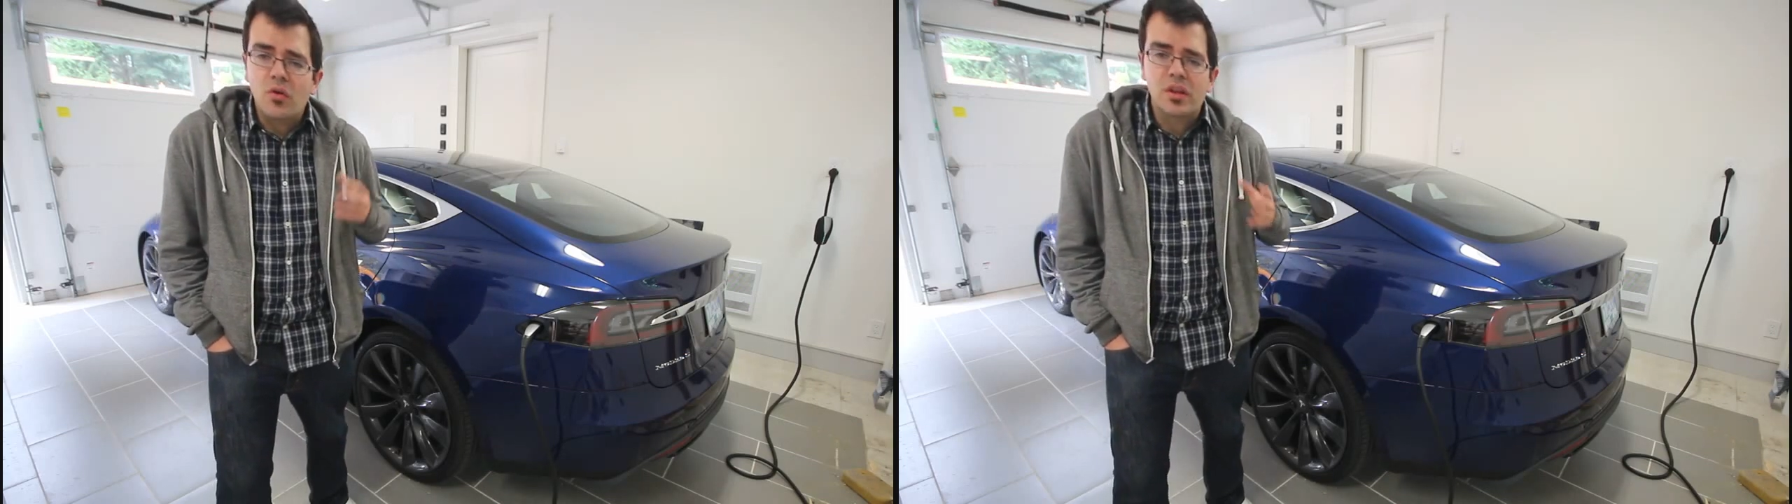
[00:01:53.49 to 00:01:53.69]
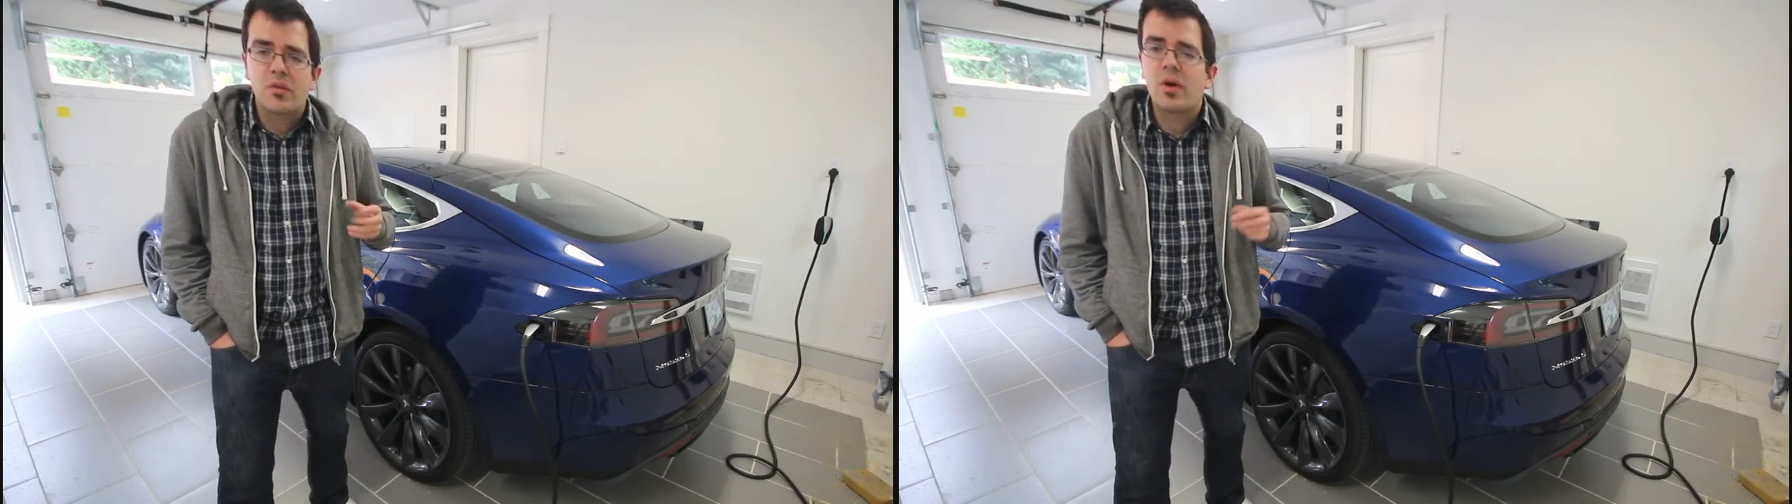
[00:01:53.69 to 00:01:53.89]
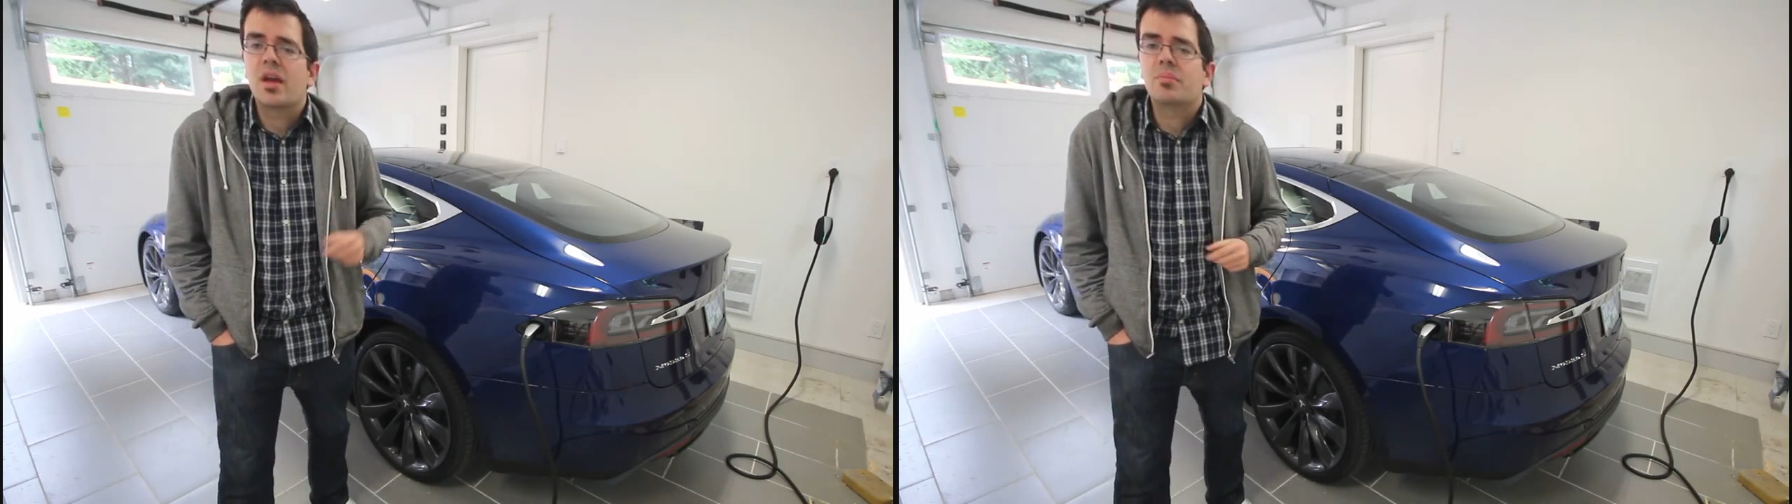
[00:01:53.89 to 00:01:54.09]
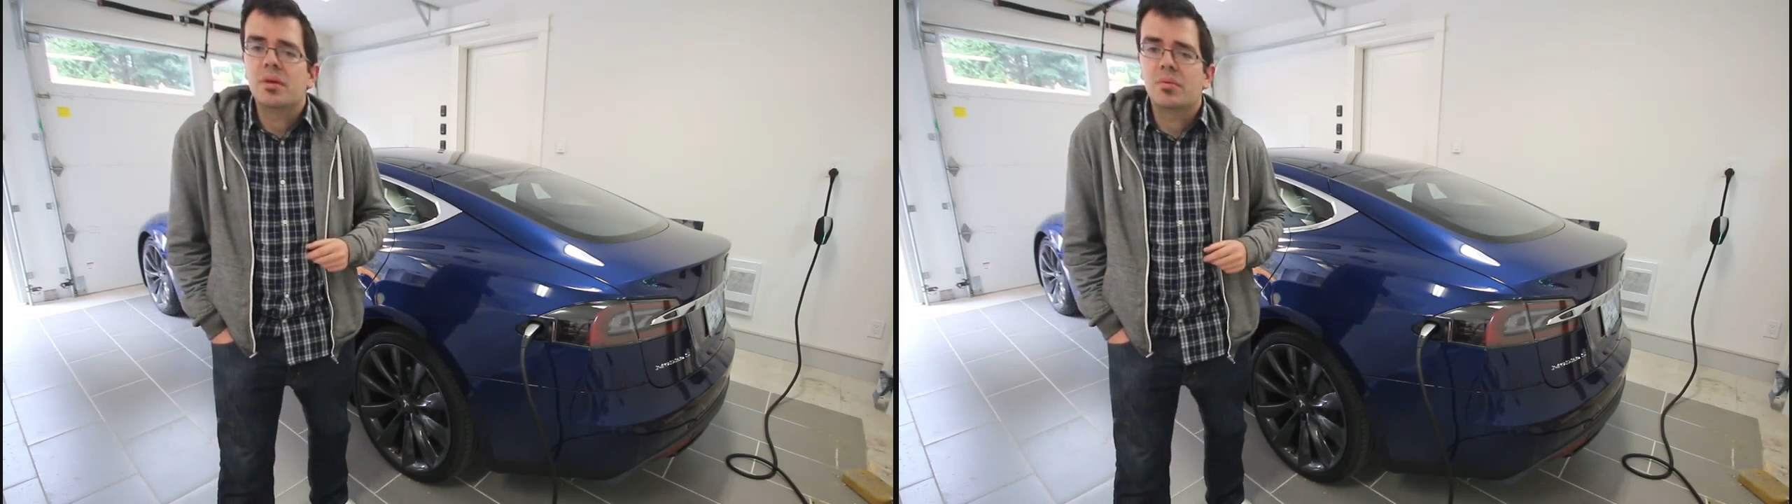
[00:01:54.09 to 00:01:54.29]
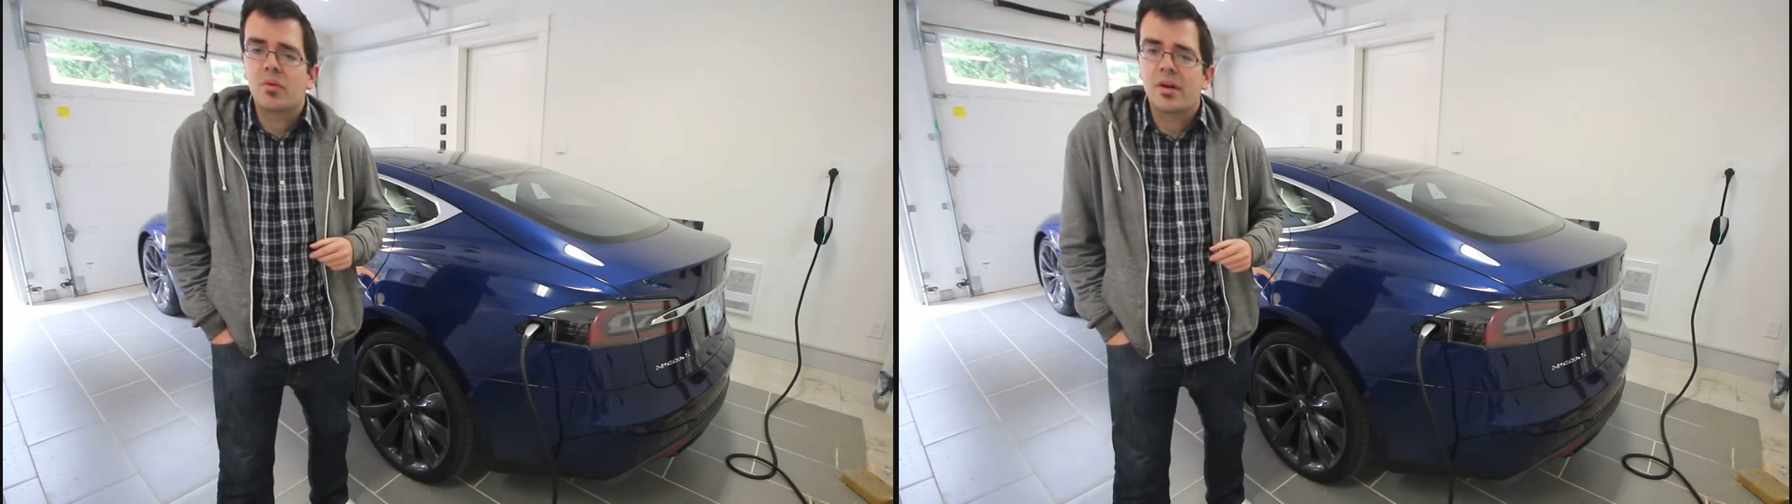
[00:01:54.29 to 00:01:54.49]
only way
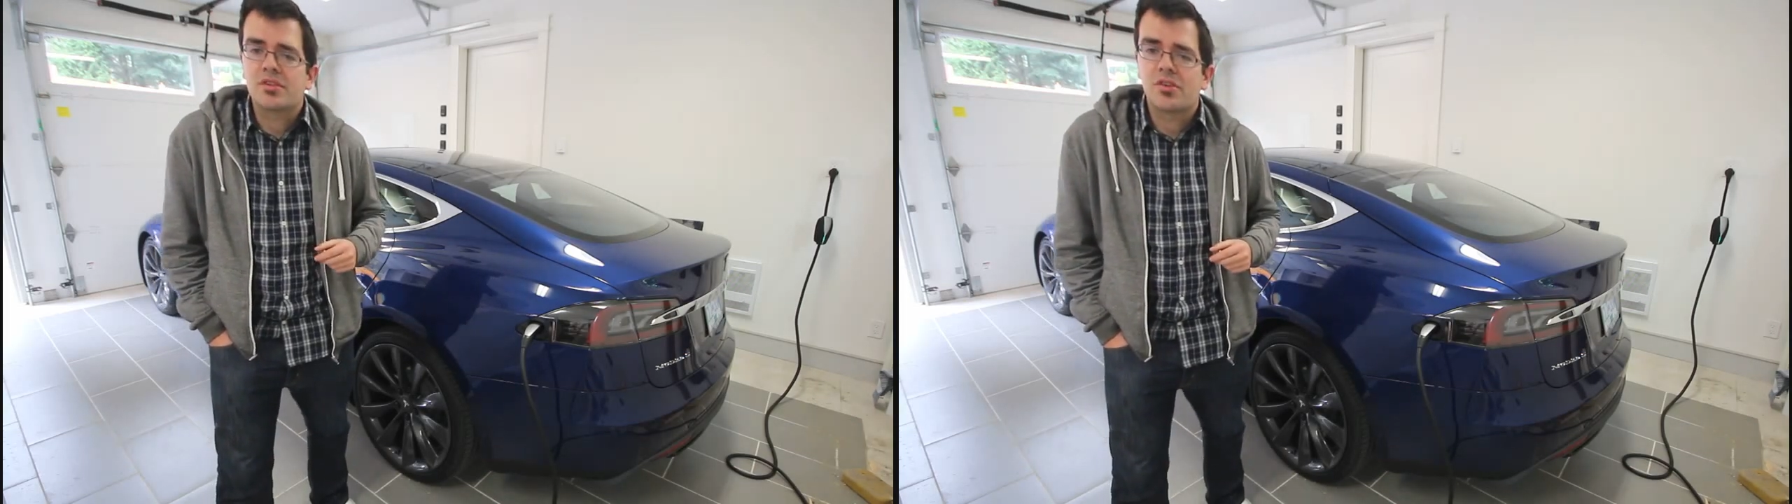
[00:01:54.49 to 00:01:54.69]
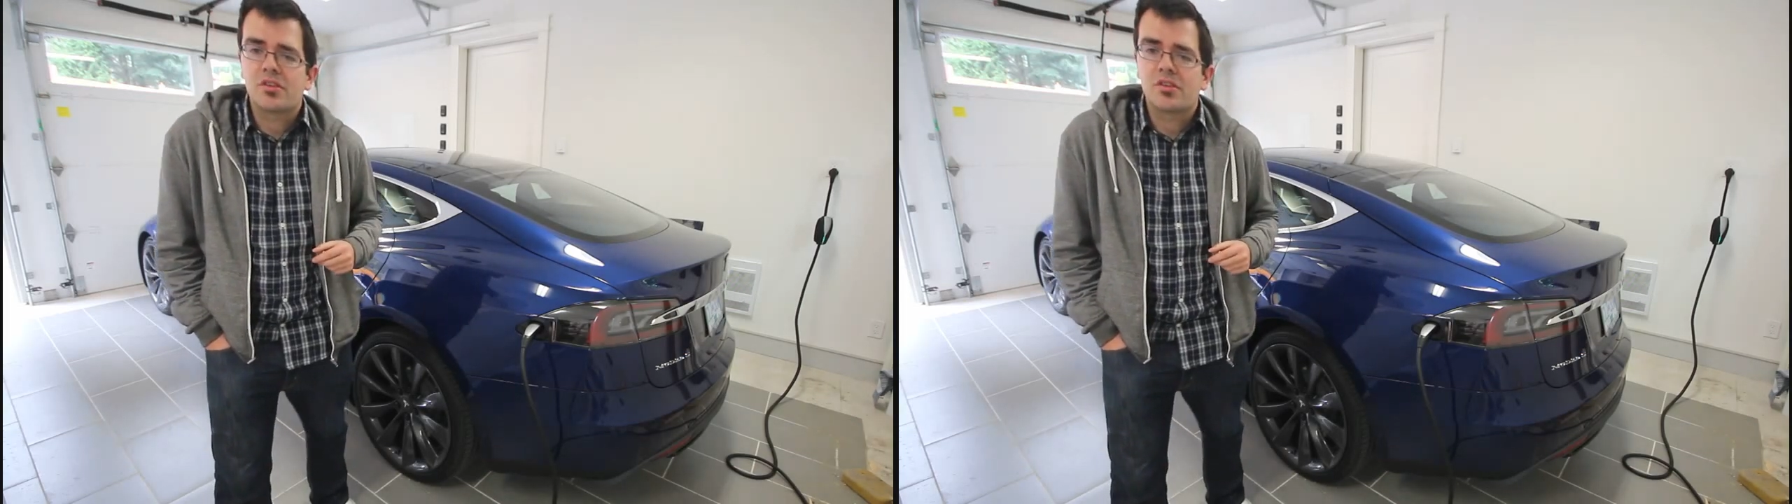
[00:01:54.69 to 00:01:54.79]
people want to